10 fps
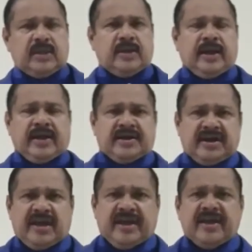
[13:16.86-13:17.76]
in a country
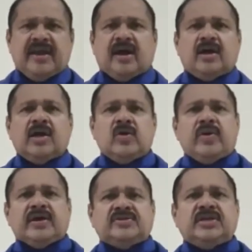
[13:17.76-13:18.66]
like India, we
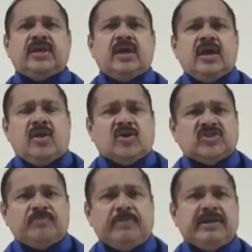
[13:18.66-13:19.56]
can see lots
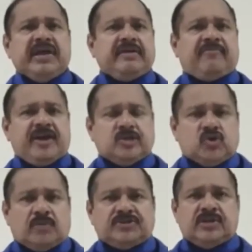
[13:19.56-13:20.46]
of people can find
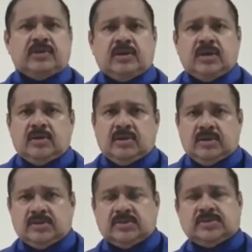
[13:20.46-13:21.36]
jobs in
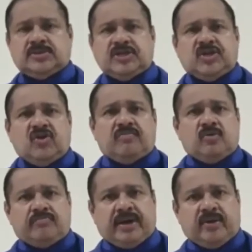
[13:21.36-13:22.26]
the city of
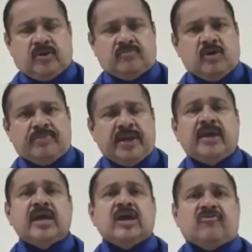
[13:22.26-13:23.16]
Mumbai or Bombay,
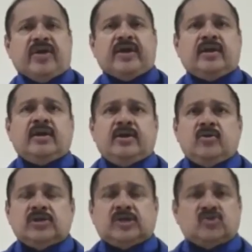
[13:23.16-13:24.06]
where
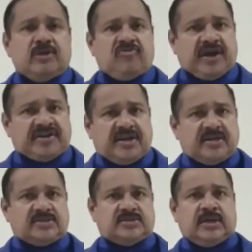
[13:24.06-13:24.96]
there are so many
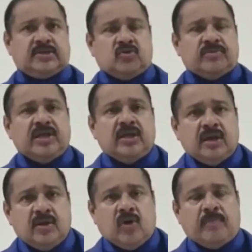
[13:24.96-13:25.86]
factories and so many
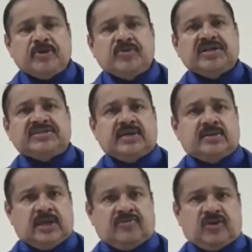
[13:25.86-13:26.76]
opportunities
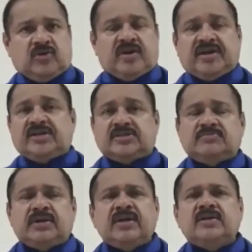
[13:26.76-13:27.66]
are there for the workers.
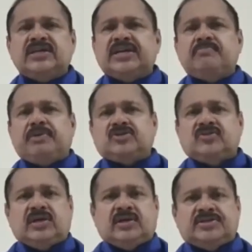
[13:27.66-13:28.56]
But in certain parts of
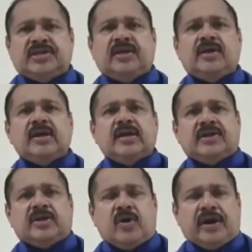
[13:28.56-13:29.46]
the country,
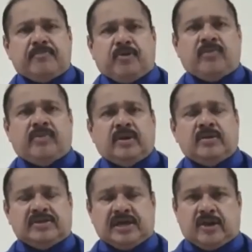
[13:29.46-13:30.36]
there are no unemployment.
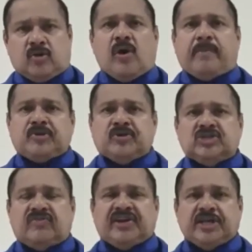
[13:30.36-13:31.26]
There are no
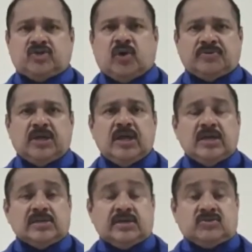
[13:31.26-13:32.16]
opportunities of getting jobs.
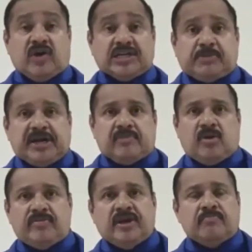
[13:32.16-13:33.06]
There's widespread
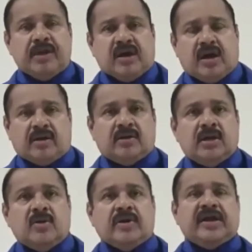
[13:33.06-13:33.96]
unemployment in Bihar,
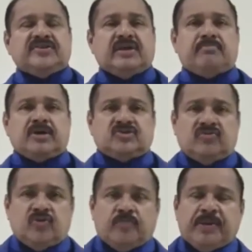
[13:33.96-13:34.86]
in some parts
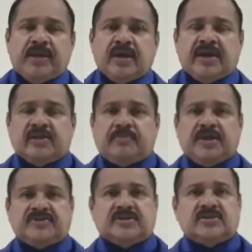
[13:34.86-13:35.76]
of UP and other
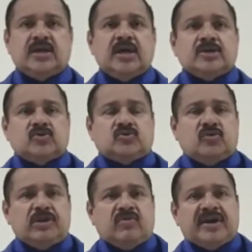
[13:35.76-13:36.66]
places. So
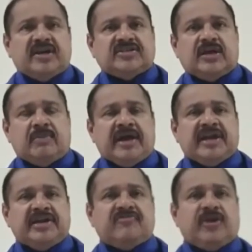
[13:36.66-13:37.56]
many workers are
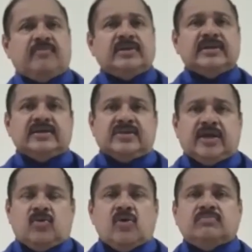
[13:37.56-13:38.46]
migrating from
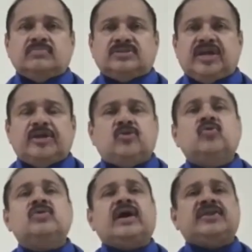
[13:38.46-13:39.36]
their home state
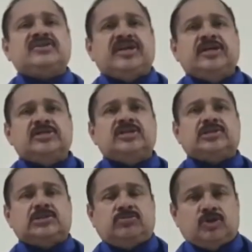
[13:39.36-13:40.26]
to other states in
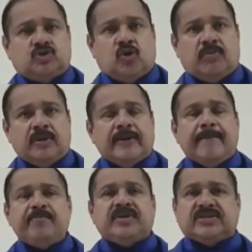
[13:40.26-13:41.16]
search for a job.
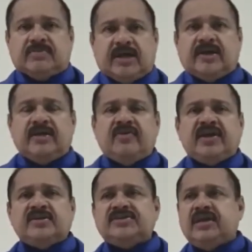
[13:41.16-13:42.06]
Similarly, we
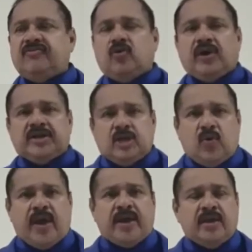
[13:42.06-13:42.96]
can see if you look at the
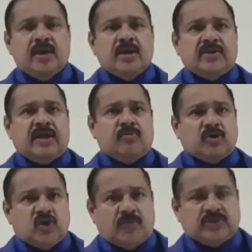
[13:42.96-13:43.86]
UAE, there are more
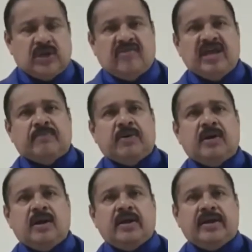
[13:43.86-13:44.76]
jobs
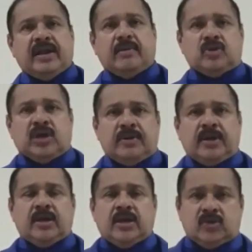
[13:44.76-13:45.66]
available in Abu
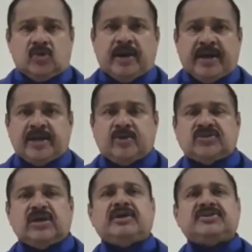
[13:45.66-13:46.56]
Dhabi, Dubai, and to
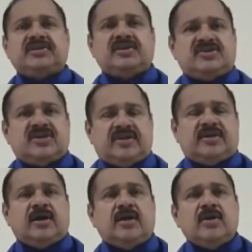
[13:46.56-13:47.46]
some extent in
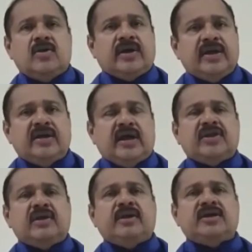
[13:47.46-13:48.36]
Sharjah. In
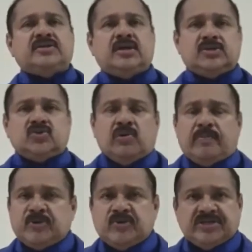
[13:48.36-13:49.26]
other Emirates, job
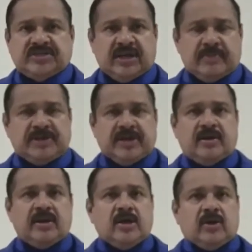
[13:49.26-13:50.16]
opportunities are limited.